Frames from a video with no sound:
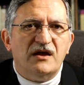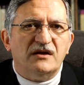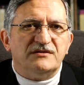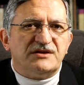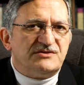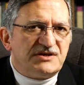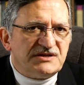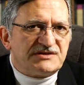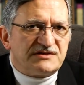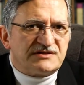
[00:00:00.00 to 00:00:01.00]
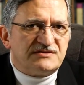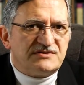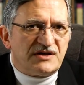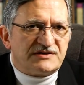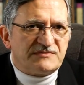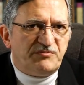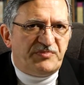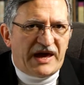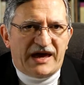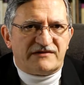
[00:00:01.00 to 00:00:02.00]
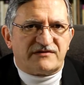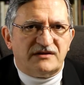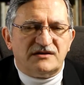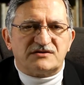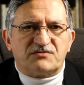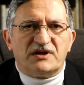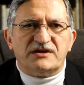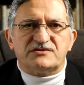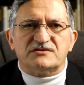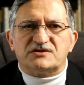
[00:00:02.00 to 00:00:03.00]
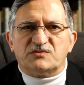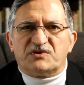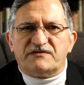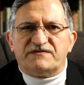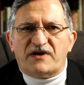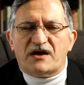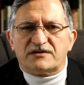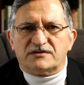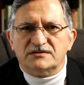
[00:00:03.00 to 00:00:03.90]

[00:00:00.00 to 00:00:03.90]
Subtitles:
Did Jesus just bask in his relationship with the Father?